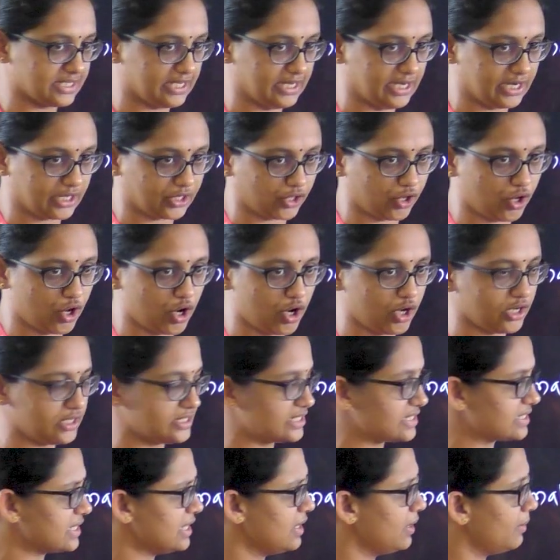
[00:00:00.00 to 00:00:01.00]
electrons
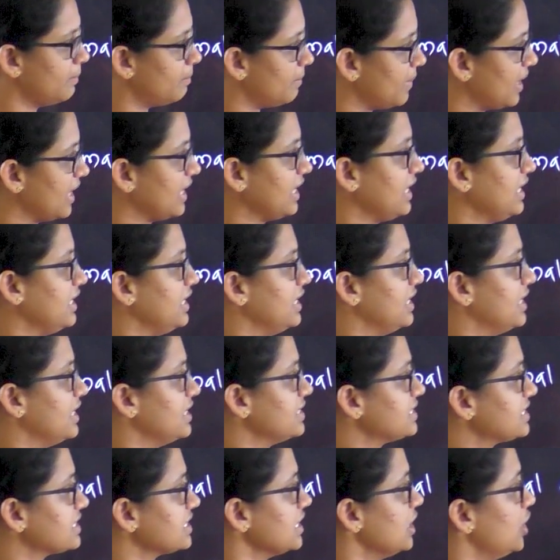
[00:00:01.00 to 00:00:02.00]

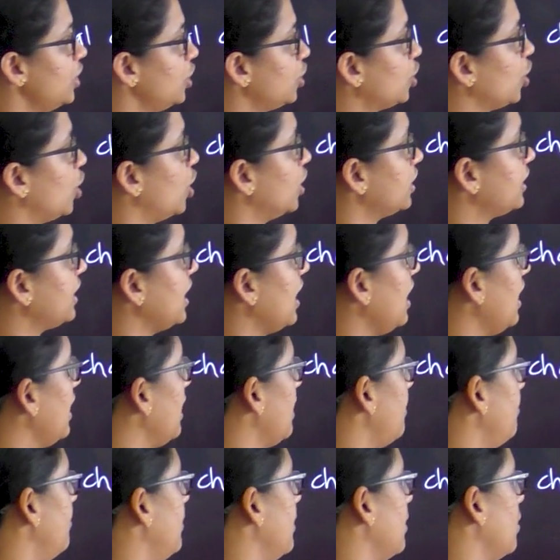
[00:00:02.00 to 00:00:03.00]
minus total
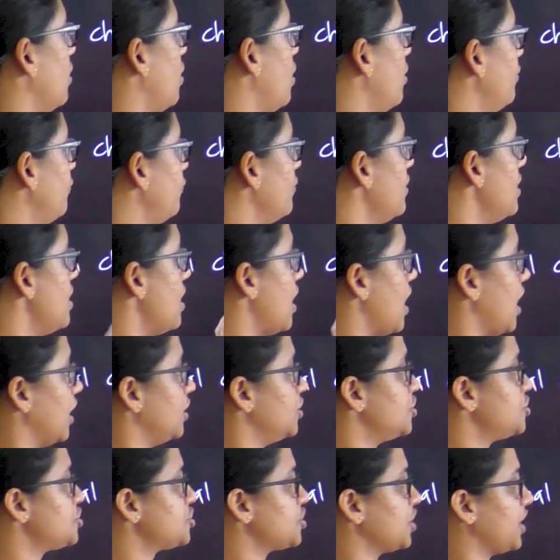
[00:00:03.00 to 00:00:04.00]
number of
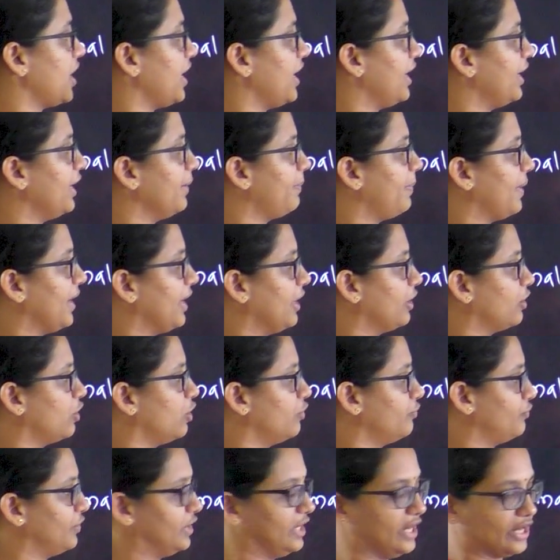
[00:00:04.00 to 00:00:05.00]
unshared pair
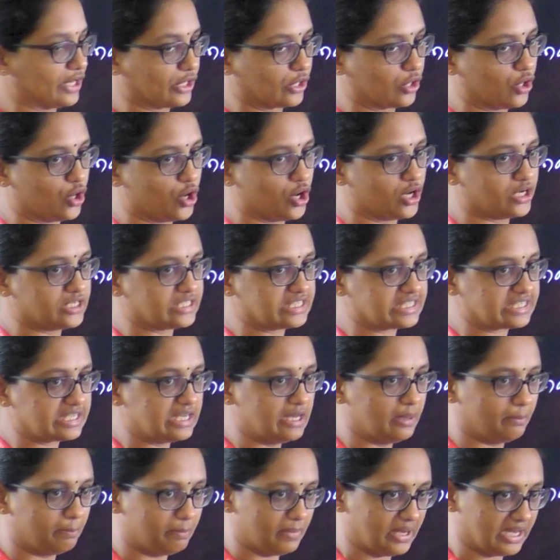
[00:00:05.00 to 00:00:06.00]
of electrons
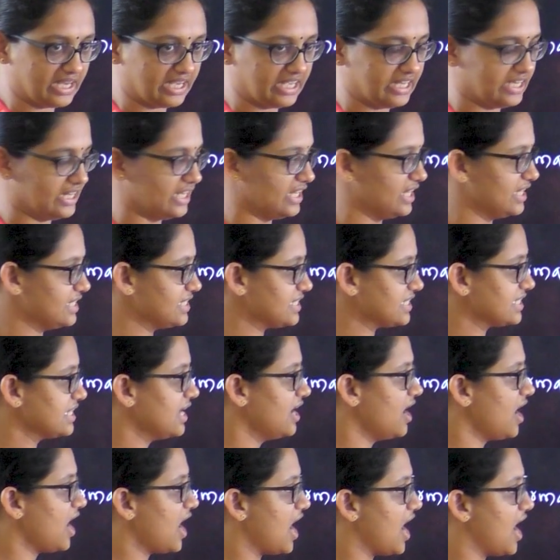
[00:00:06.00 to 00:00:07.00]
minus
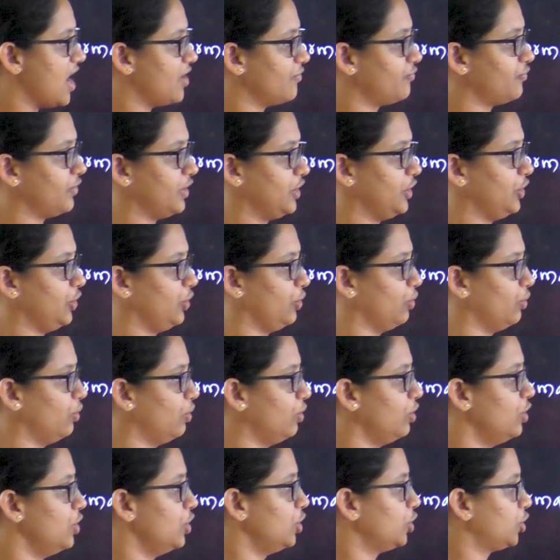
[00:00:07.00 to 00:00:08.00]
half
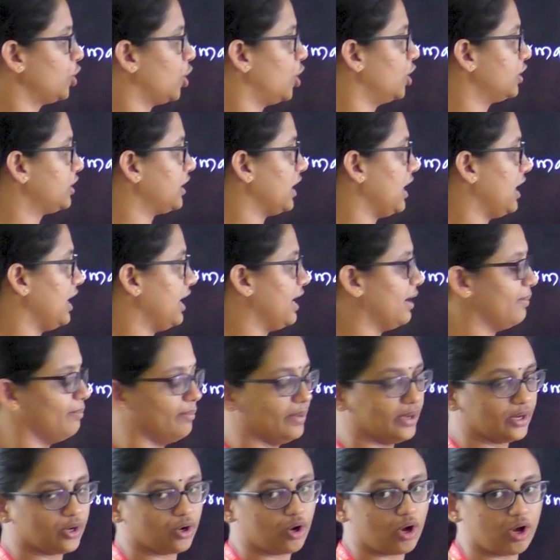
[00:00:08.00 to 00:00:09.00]
into total
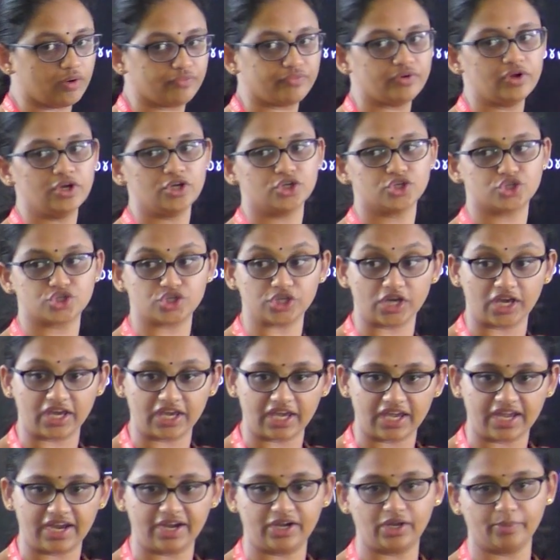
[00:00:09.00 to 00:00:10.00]
number of
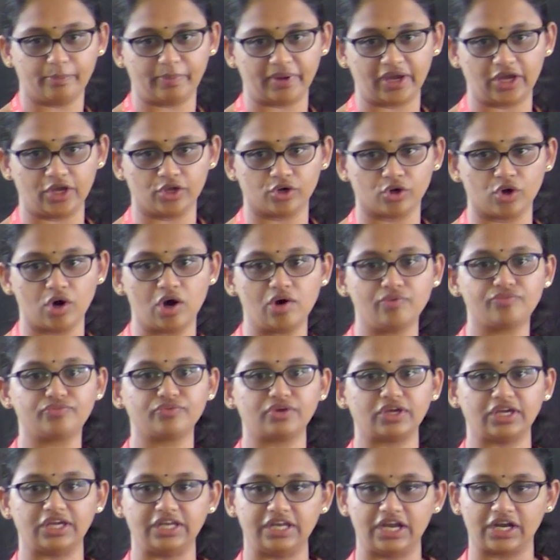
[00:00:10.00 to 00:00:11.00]
shared pair
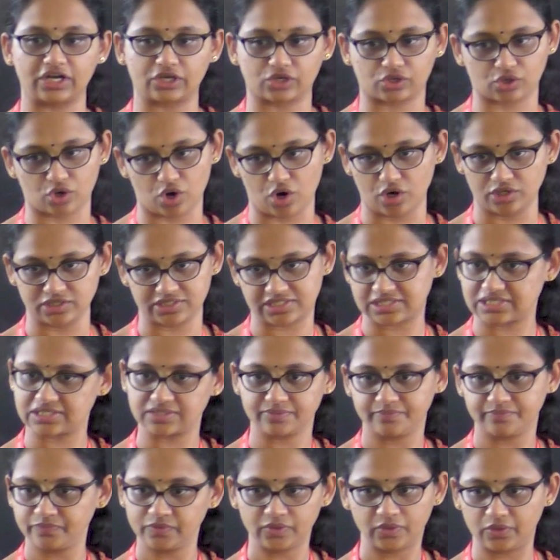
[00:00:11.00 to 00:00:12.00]
of electrons.
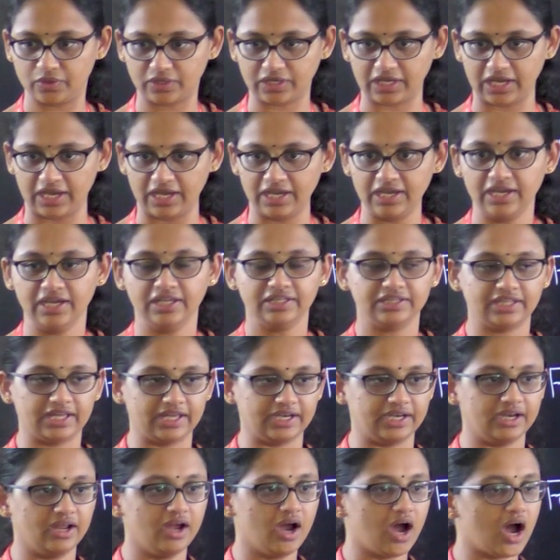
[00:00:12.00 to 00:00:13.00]
Okay,
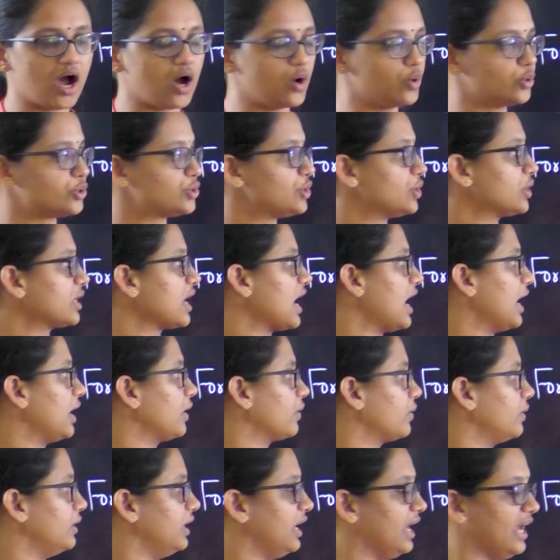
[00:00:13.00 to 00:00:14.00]
then how to
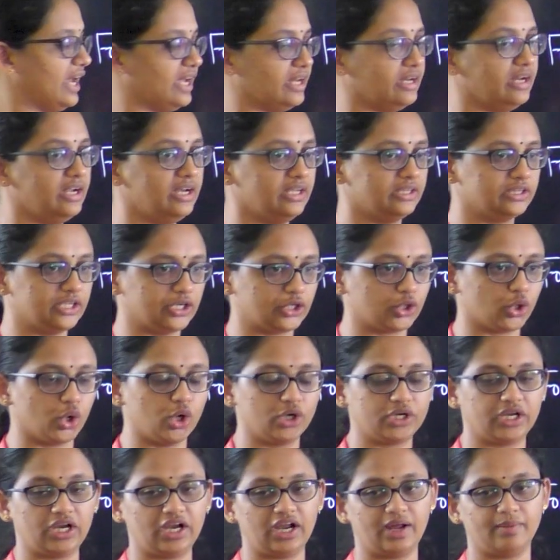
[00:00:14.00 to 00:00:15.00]
calculate the
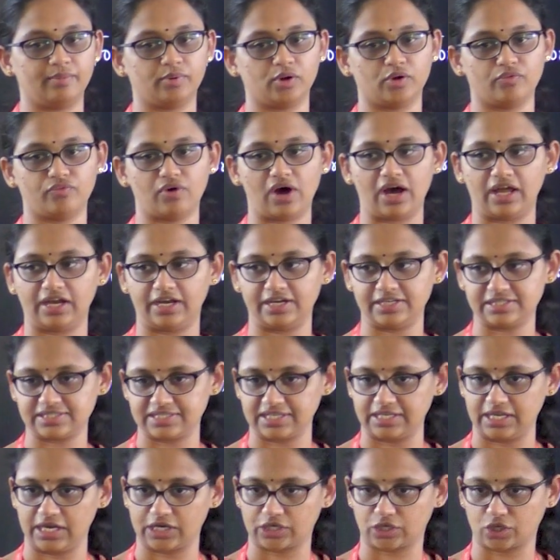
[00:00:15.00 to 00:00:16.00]
total number of valence
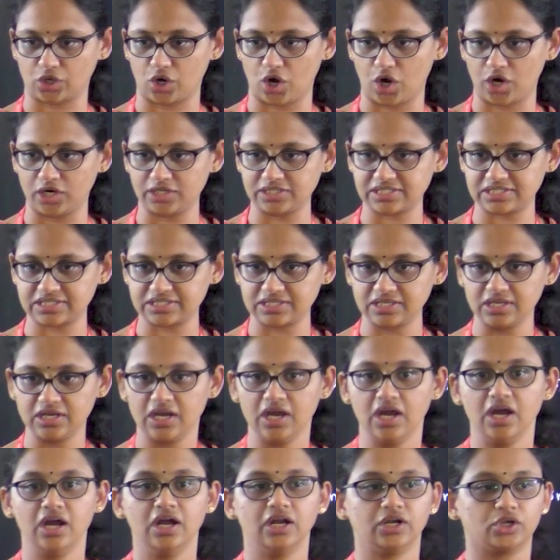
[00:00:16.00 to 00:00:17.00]
electrons,
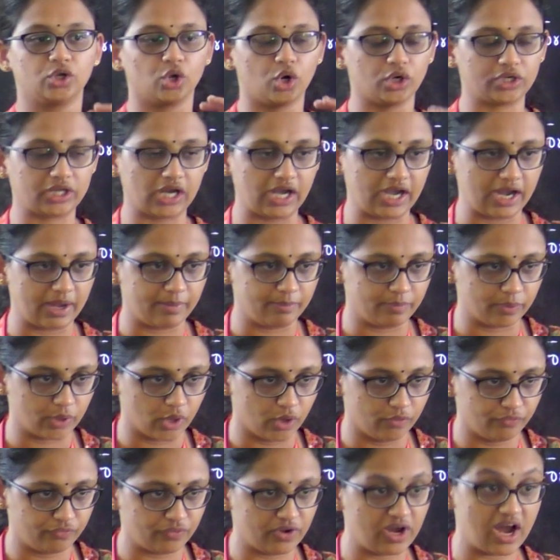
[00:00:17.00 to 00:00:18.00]
total number
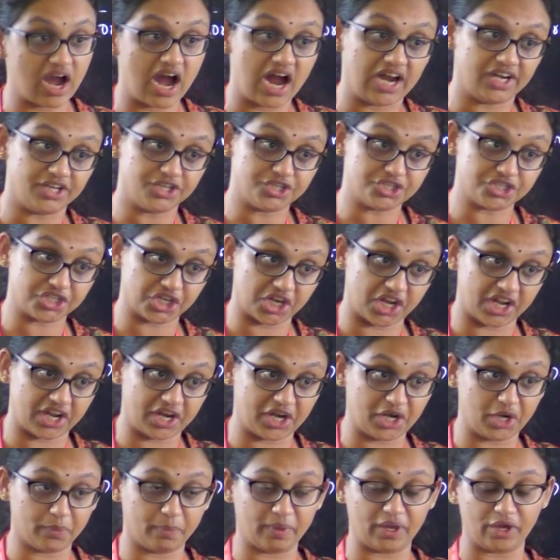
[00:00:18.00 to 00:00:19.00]
of
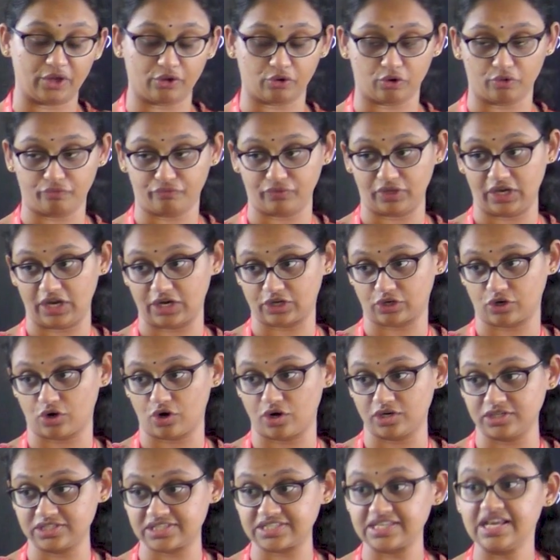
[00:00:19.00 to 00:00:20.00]
unshared pair of
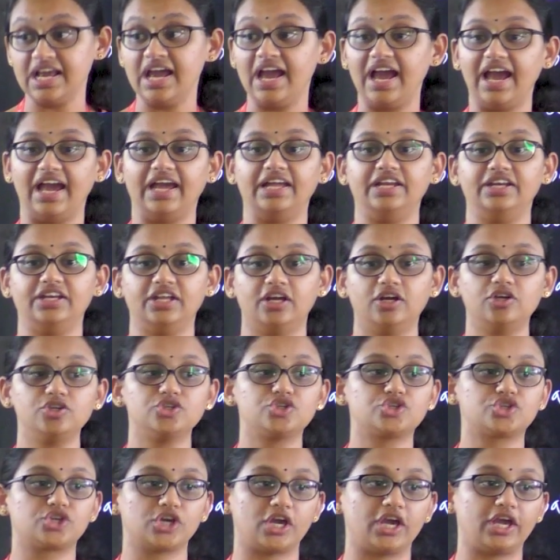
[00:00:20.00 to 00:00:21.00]
electrons and
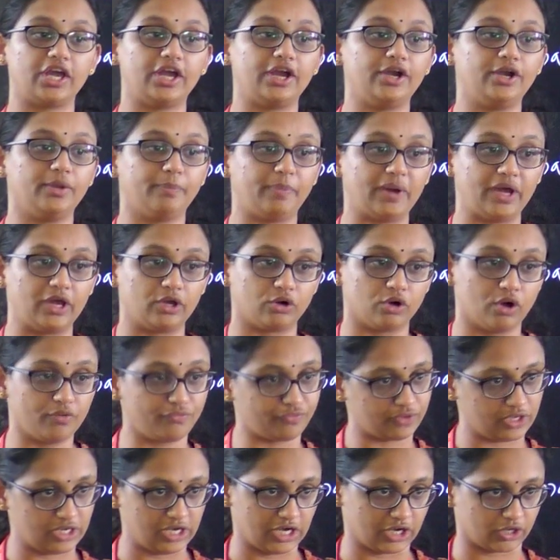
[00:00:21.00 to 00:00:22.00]
shared pair
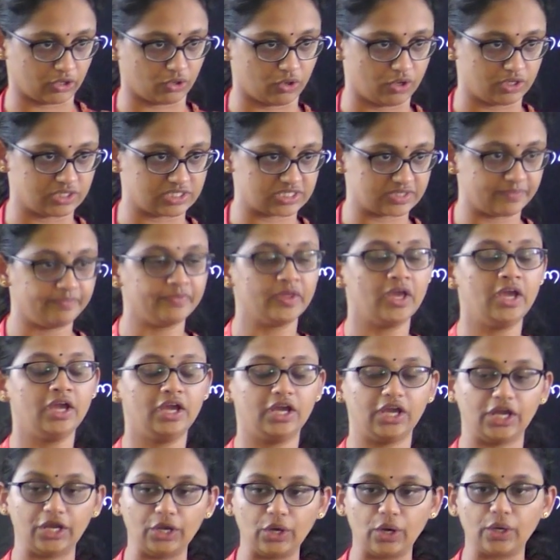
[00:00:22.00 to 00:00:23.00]
of electrons?
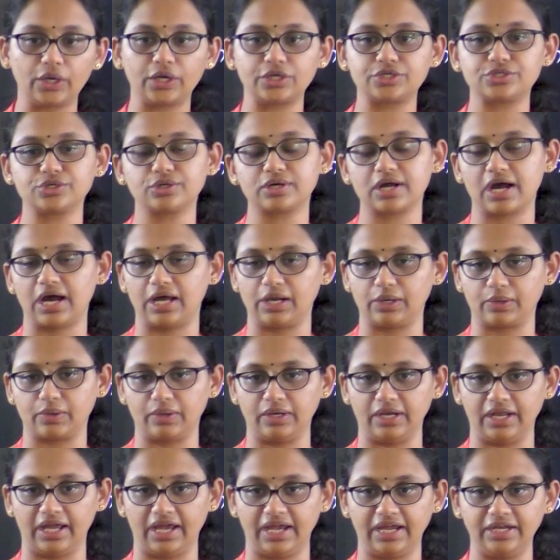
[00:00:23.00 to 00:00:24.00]
In order to
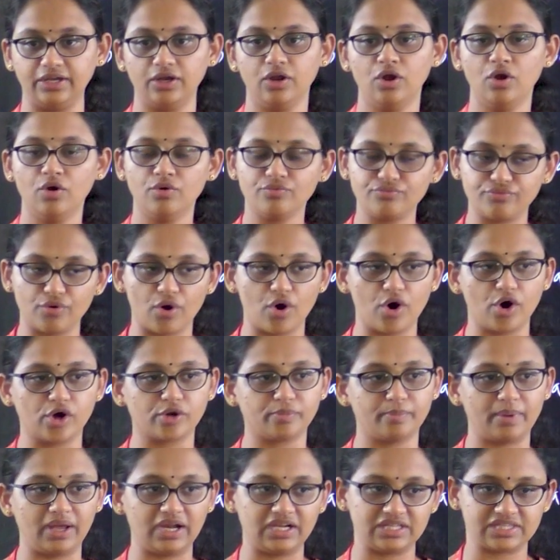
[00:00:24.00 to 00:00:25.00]
calculate
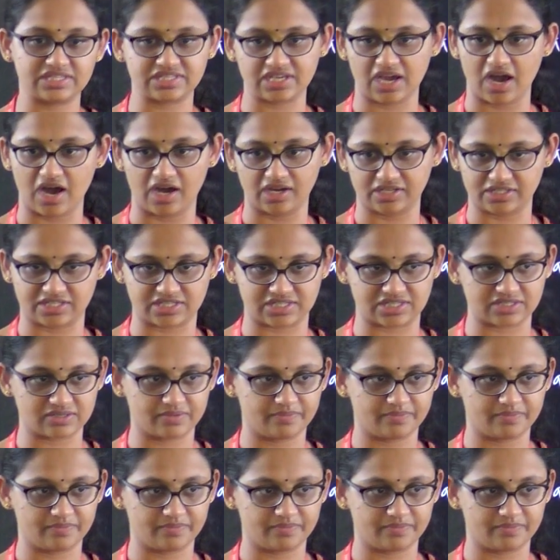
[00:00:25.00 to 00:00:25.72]
formal charge,